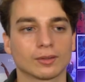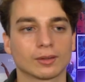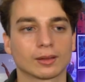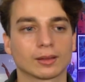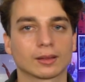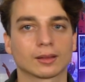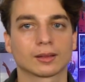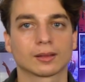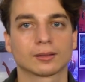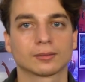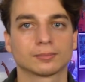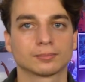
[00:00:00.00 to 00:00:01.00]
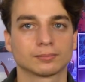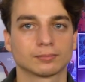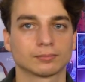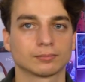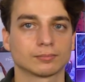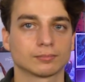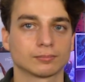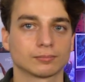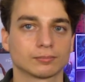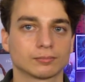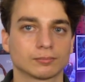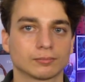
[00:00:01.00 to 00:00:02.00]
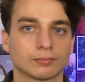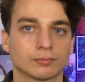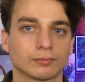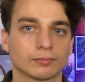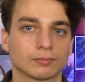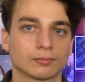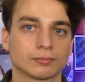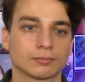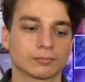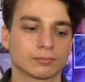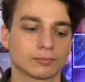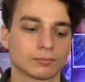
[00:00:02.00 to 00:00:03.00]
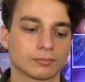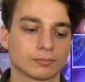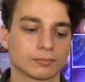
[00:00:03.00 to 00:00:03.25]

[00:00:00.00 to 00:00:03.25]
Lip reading: [no speech]